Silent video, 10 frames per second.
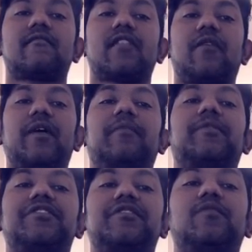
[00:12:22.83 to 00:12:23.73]
where a
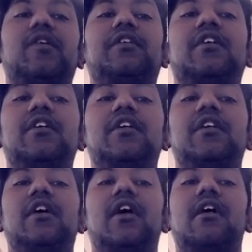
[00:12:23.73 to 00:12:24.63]
person would
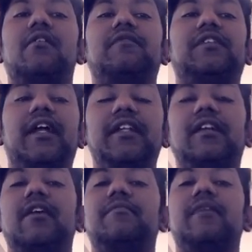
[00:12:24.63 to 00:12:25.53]
the
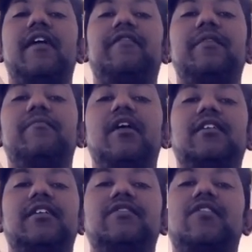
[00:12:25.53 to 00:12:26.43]
income every
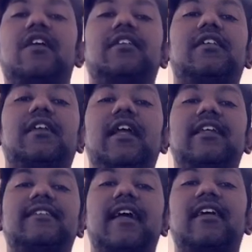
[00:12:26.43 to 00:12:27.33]
month is not
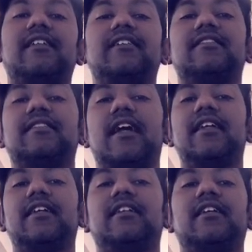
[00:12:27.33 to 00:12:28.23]
exactly
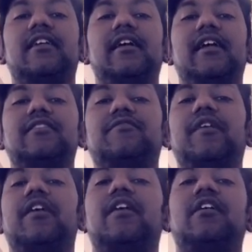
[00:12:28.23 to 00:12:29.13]
decided. It's
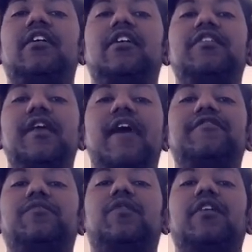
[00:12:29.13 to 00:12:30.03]
where you have
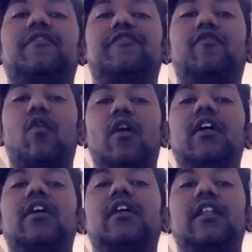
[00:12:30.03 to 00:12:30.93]
to work
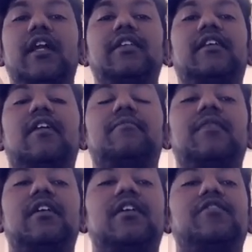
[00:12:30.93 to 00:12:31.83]
for the income.
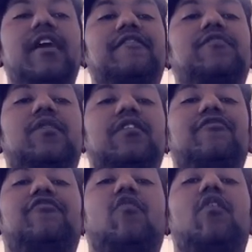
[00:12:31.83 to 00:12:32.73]
You have to work
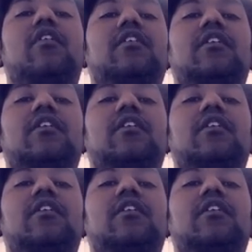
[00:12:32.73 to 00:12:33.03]
for